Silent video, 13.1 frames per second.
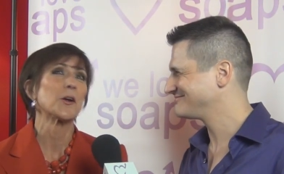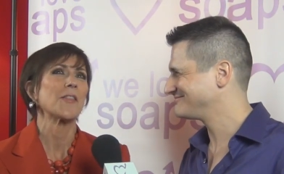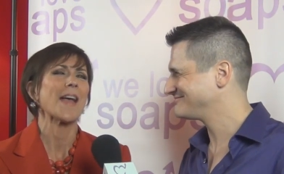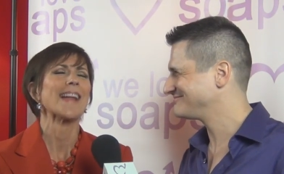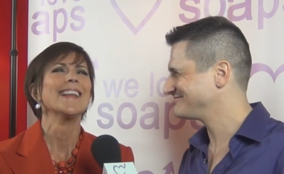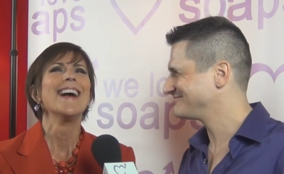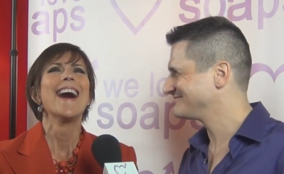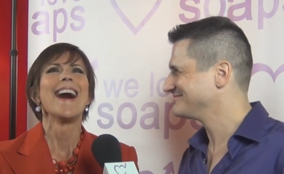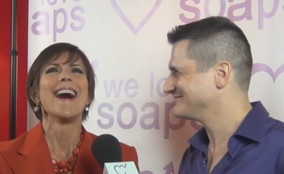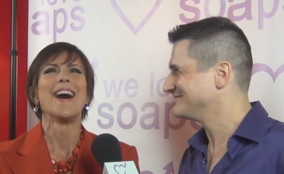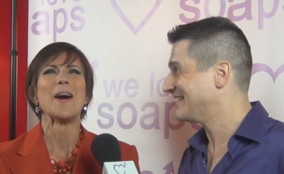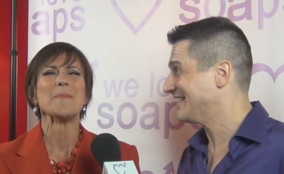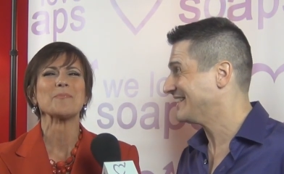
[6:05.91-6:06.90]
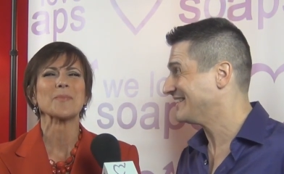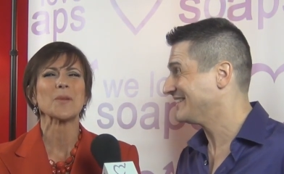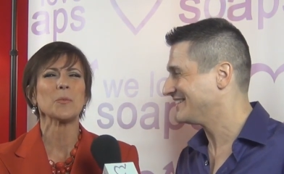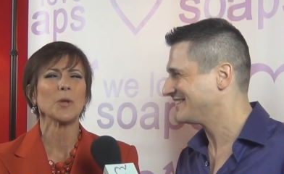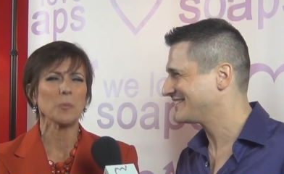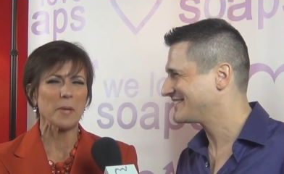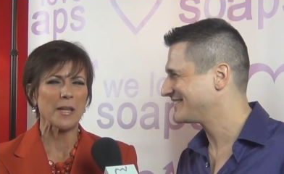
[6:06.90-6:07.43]
Speaker 1: you heard that. Um,
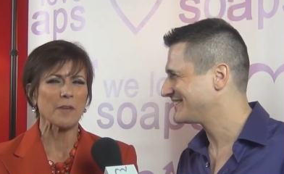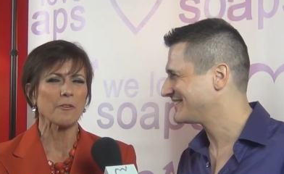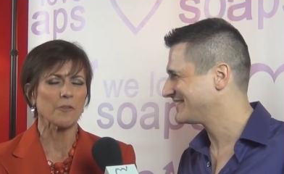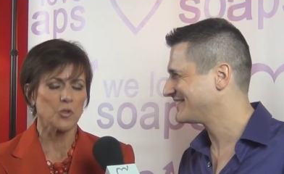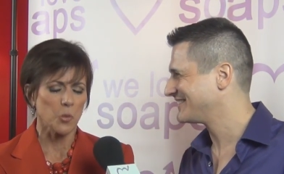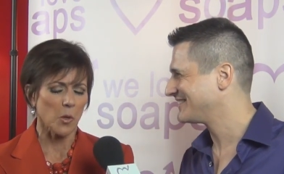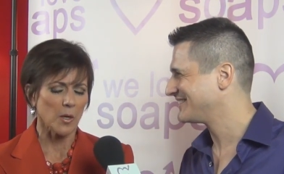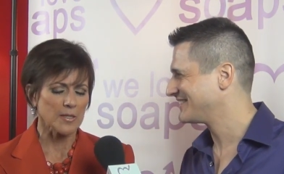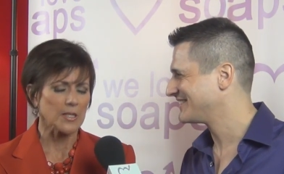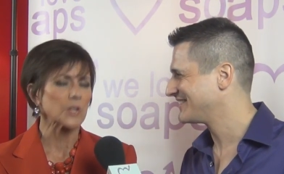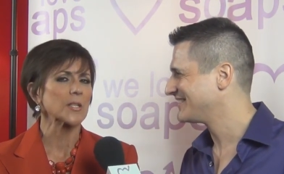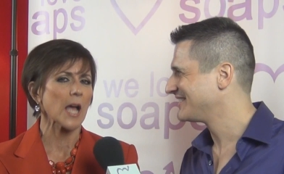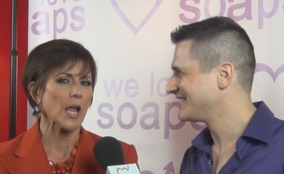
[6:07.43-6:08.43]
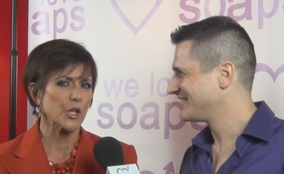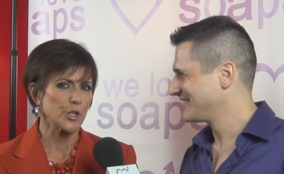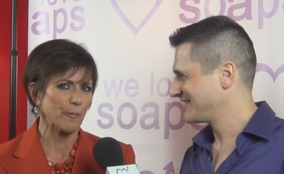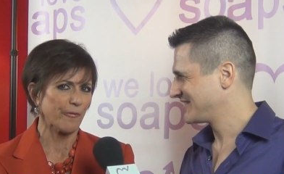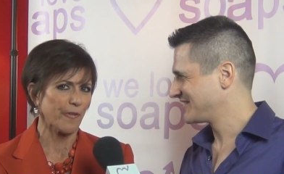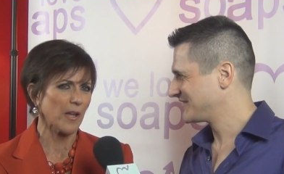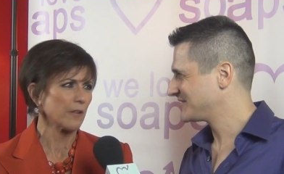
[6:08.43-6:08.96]
will be towards their
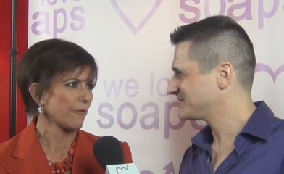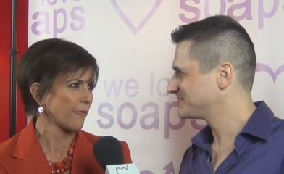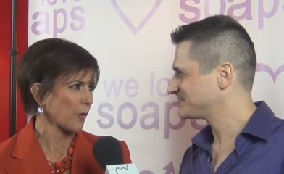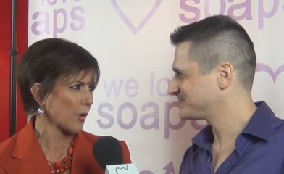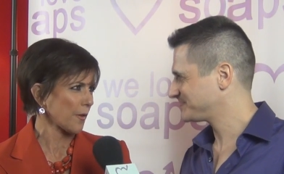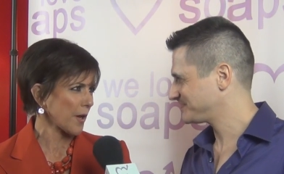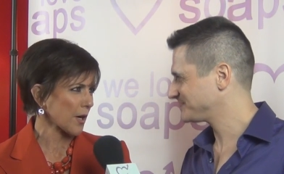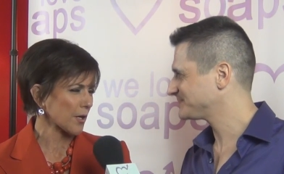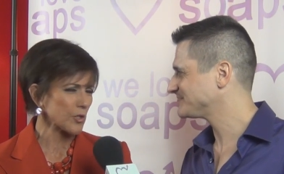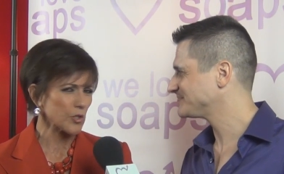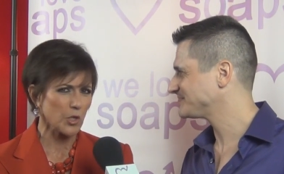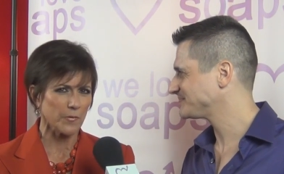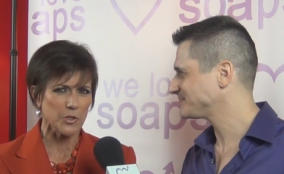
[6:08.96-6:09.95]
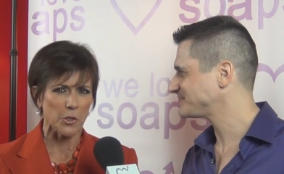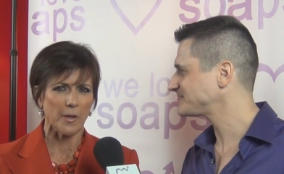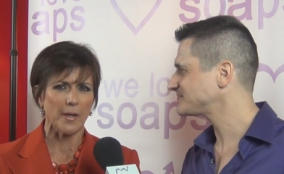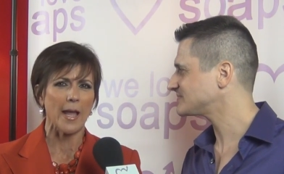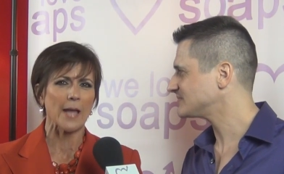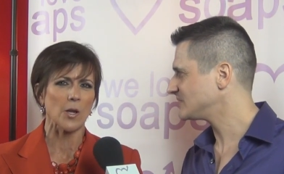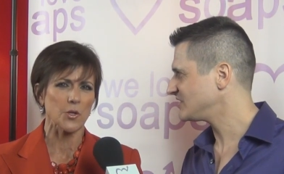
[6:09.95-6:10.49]
scholarship fund for their
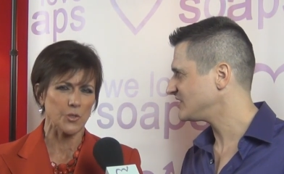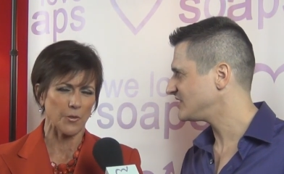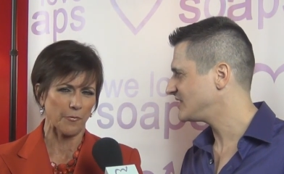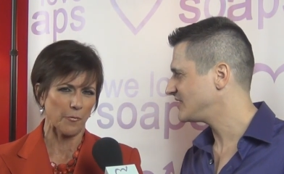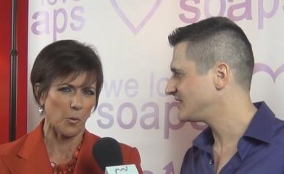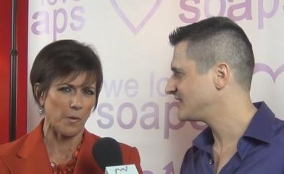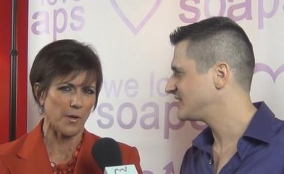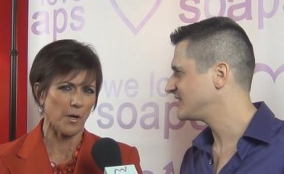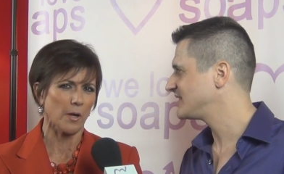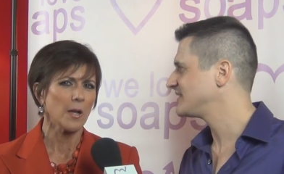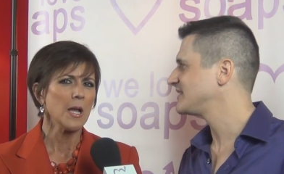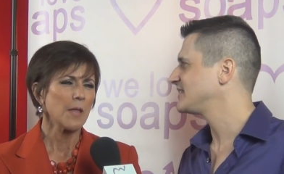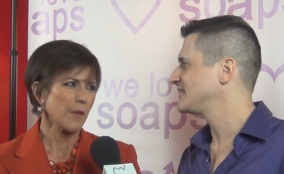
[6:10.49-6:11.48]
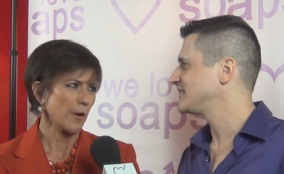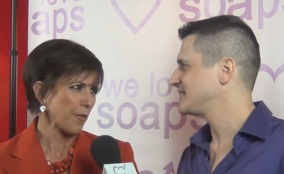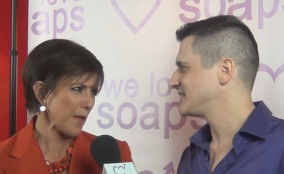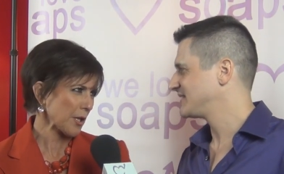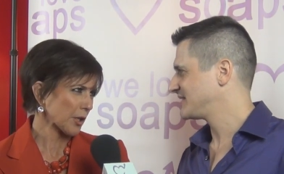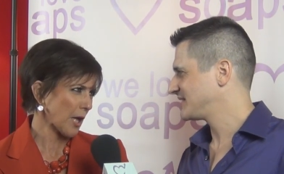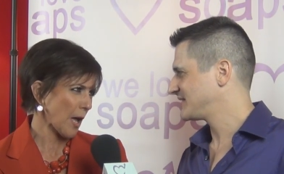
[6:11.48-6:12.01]
conservatory and also for their their
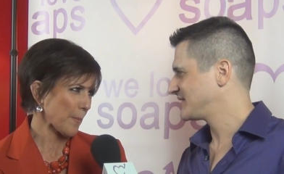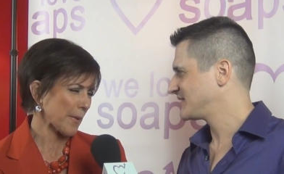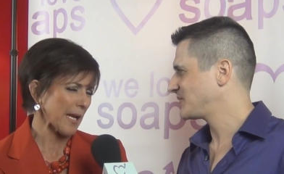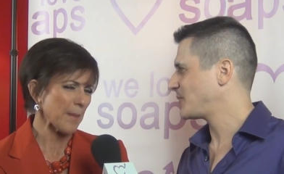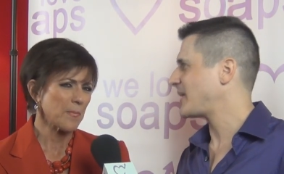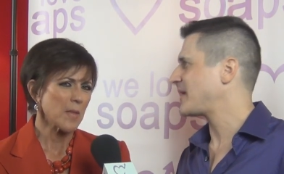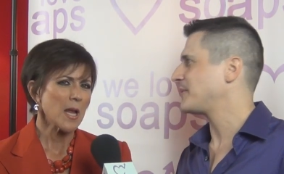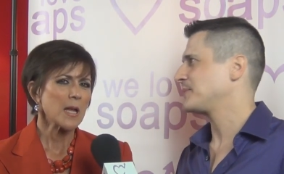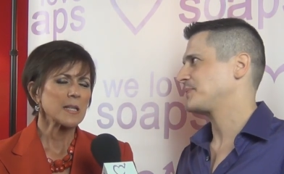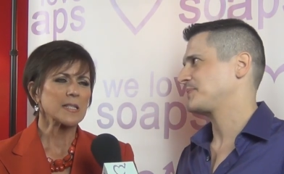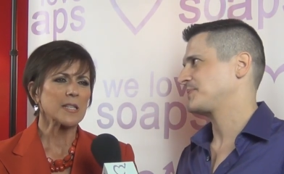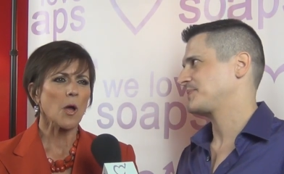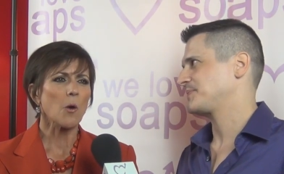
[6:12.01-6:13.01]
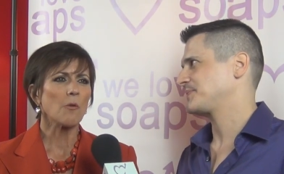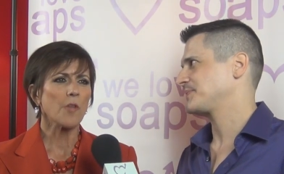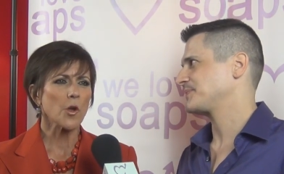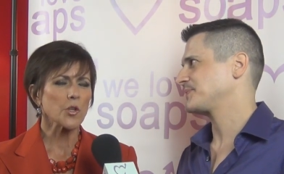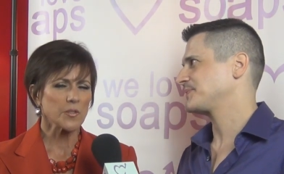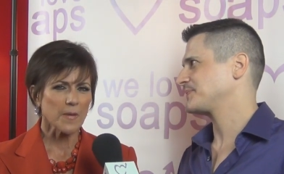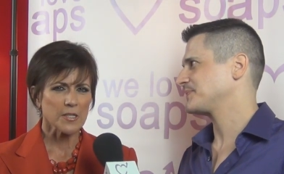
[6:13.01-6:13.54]
theater company. So
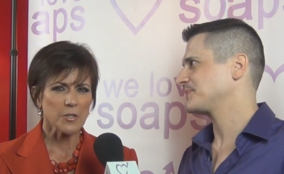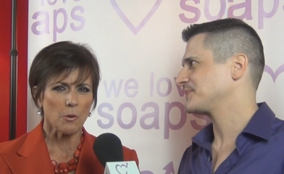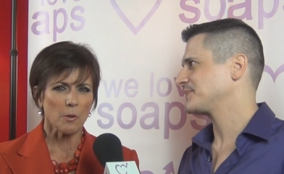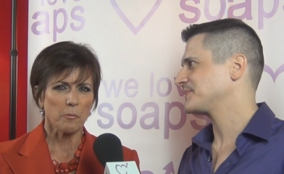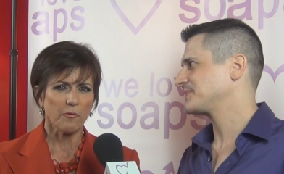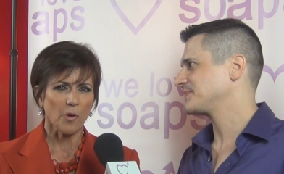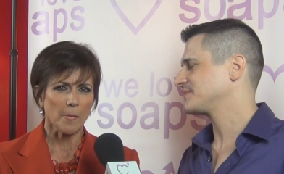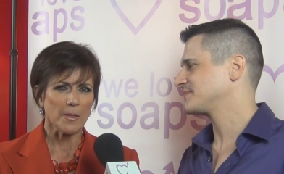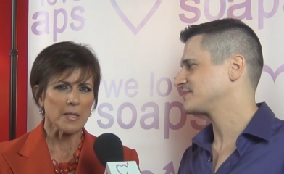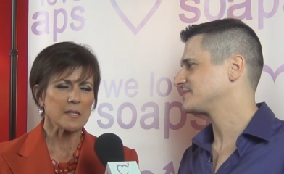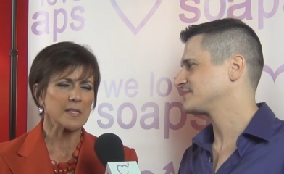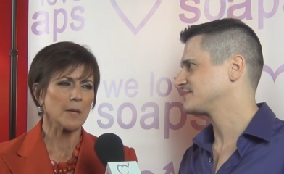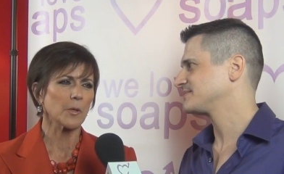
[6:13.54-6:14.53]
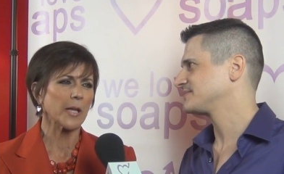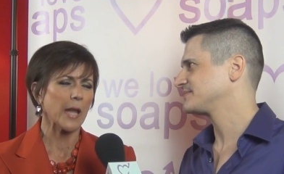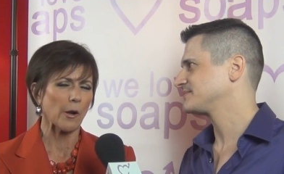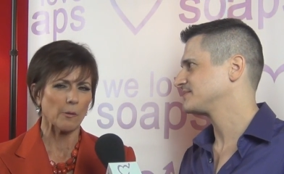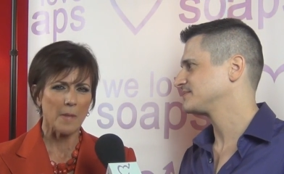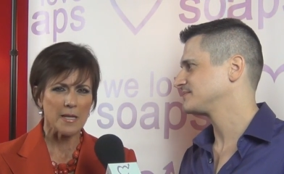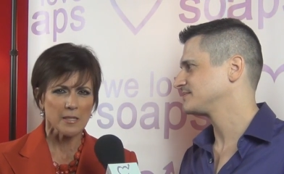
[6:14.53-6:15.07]
those of us who are performing this summer,
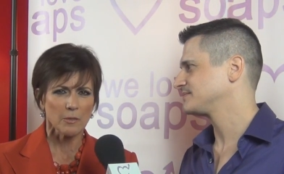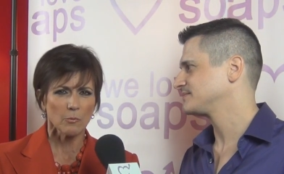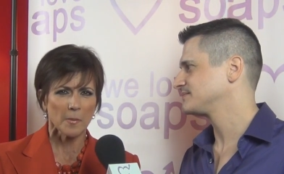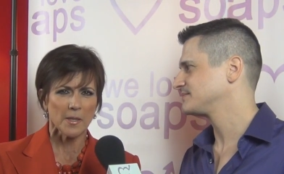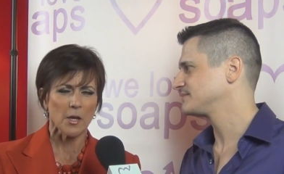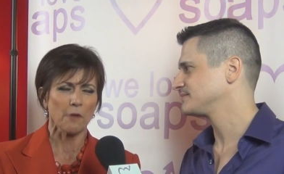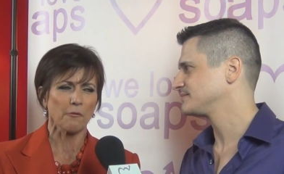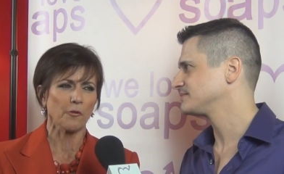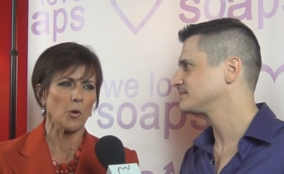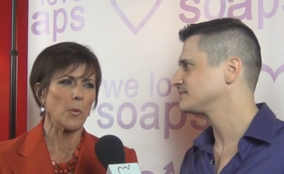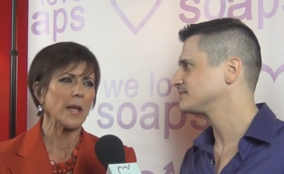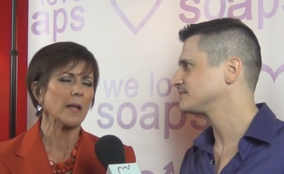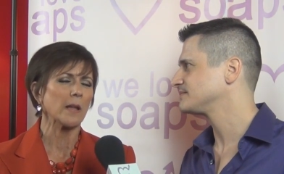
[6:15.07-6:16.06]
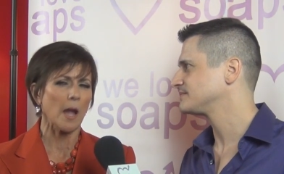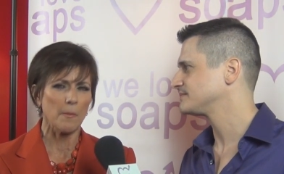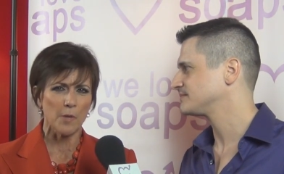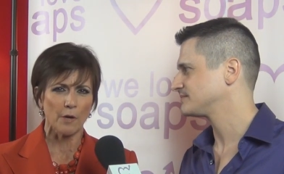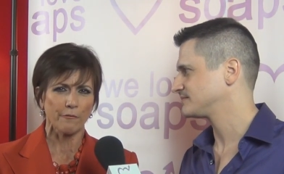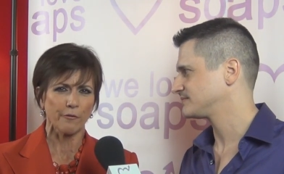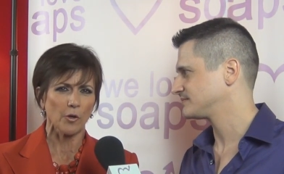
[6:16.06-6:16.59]
Karen Mason will be there for a week. I'm
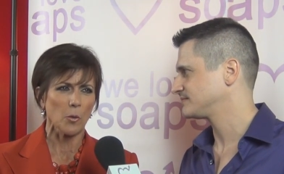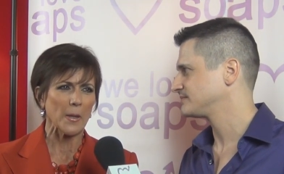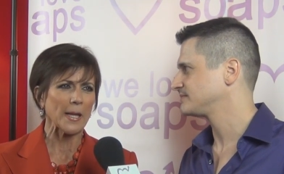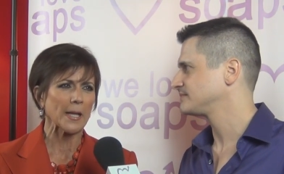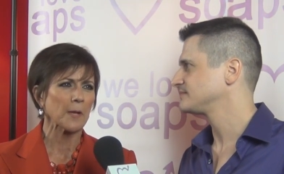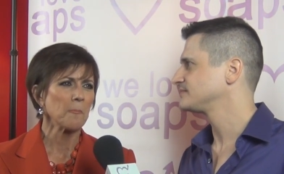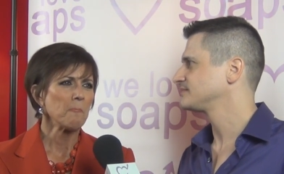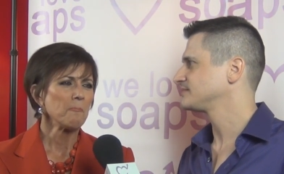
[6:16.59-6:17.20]
there for a week